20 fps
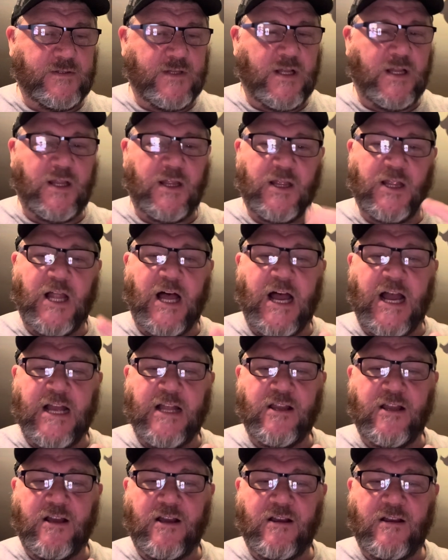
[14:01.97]

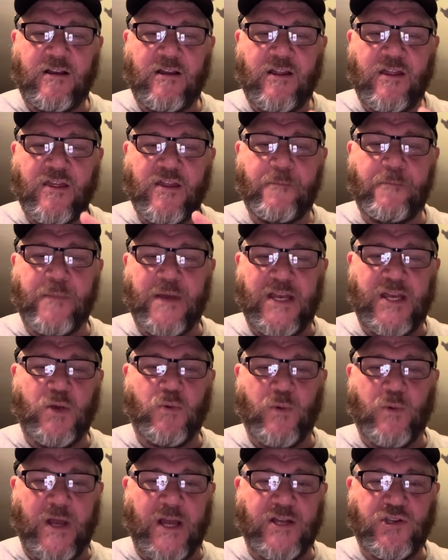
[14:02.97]
Lila the Mini
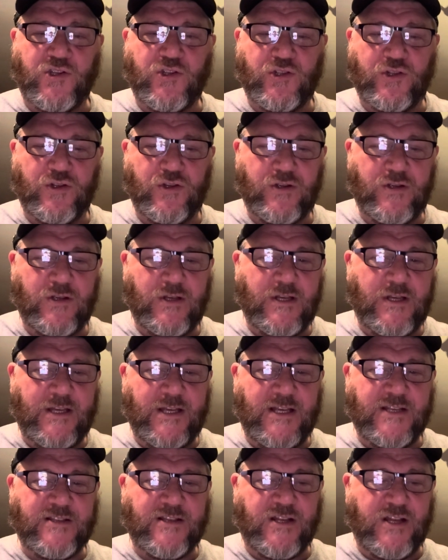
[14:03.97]
Witch
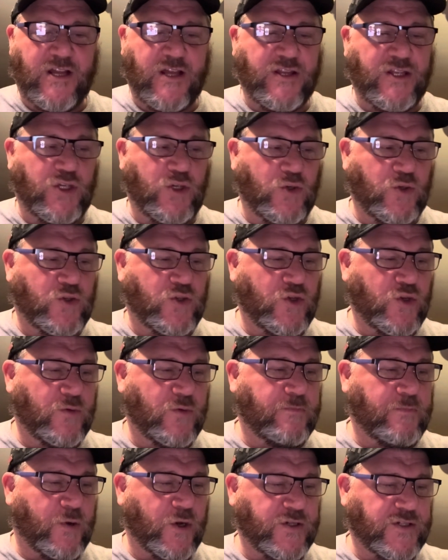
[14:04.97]
is another
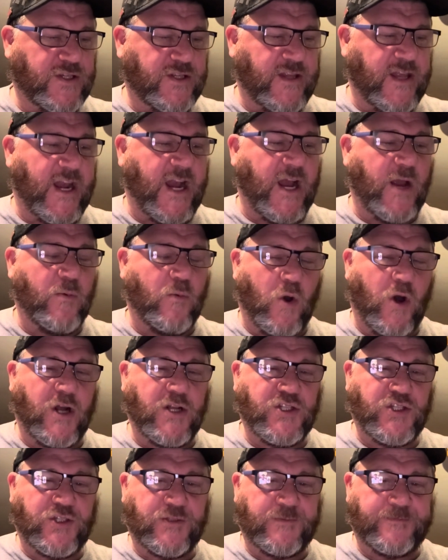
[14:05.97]
YouTube person that I
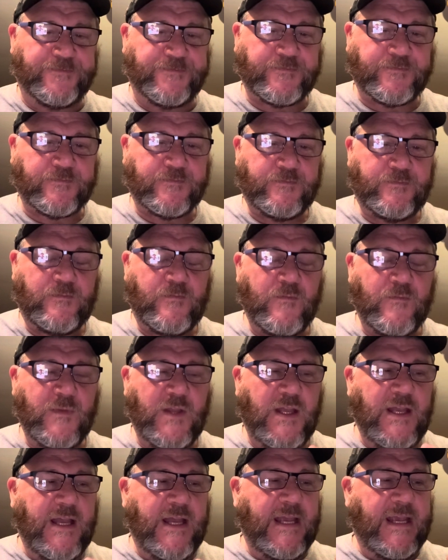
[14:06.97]
watch,
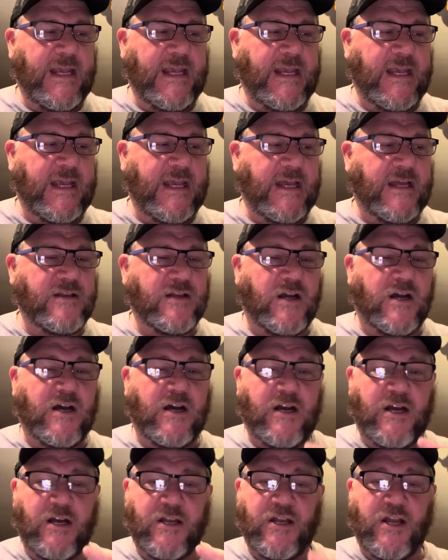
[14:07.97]
and
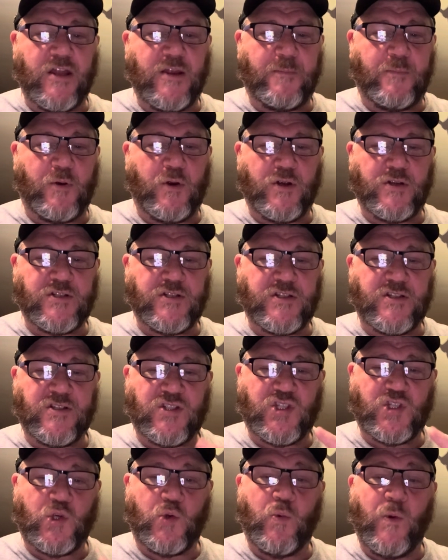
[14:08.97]
another person,
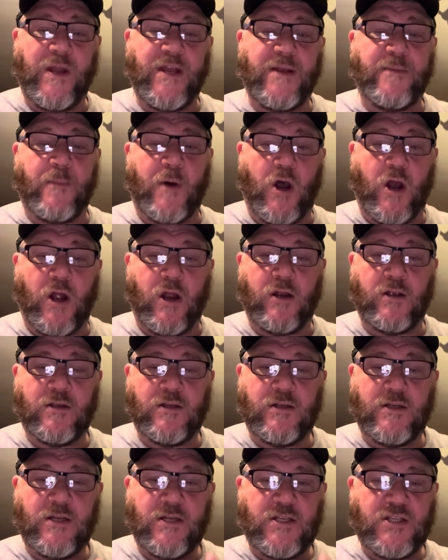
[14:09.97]
Squidmar
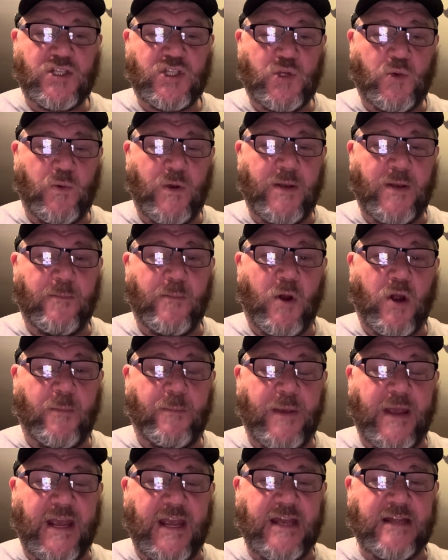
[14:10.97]

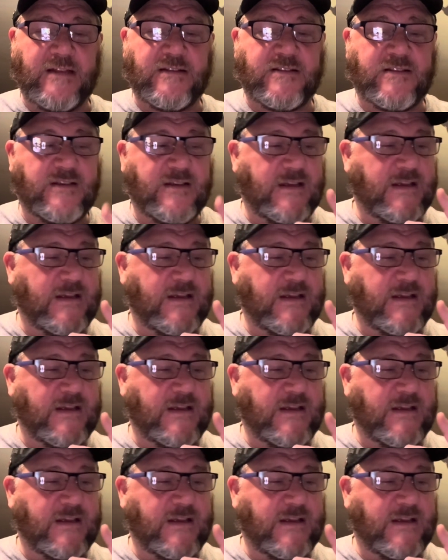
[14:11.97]
paints.